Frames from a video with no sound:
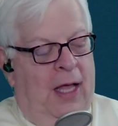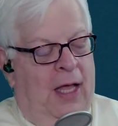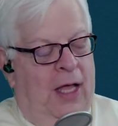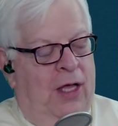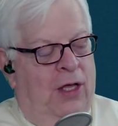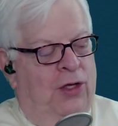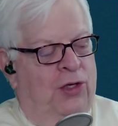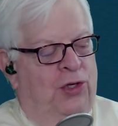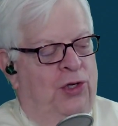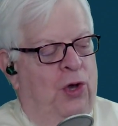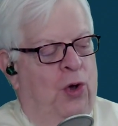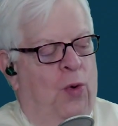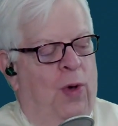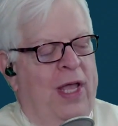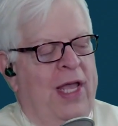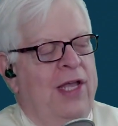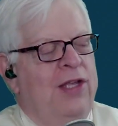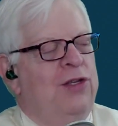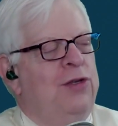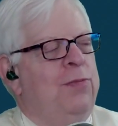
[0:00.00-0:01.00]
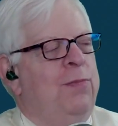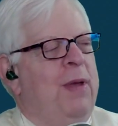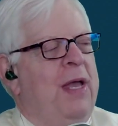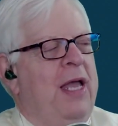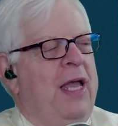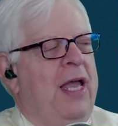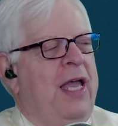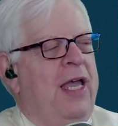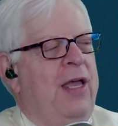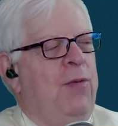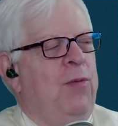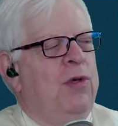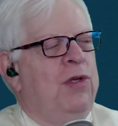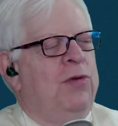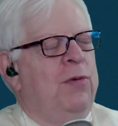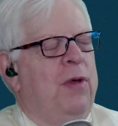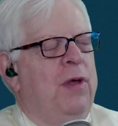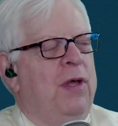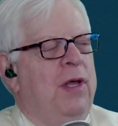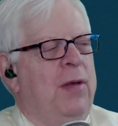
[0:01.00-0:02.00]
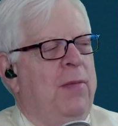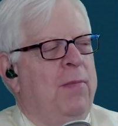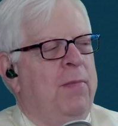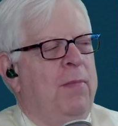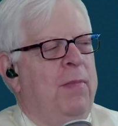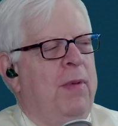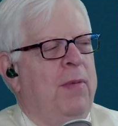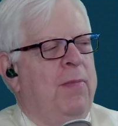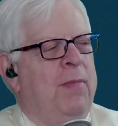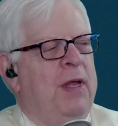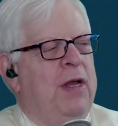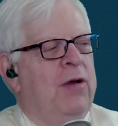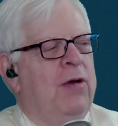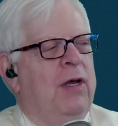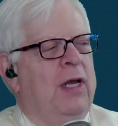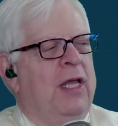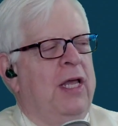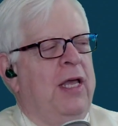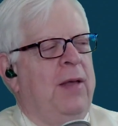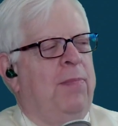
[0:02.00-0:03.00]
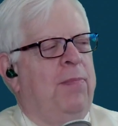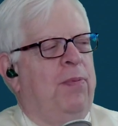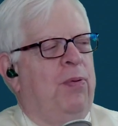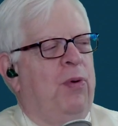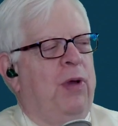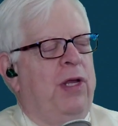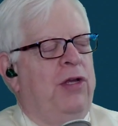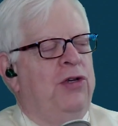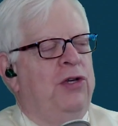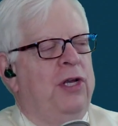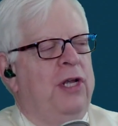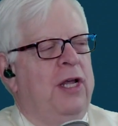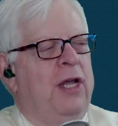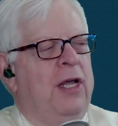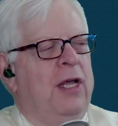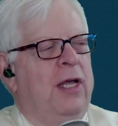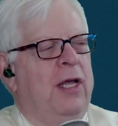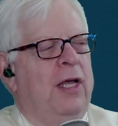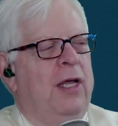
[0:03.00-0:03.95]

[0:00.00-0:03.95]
So he was merely preaching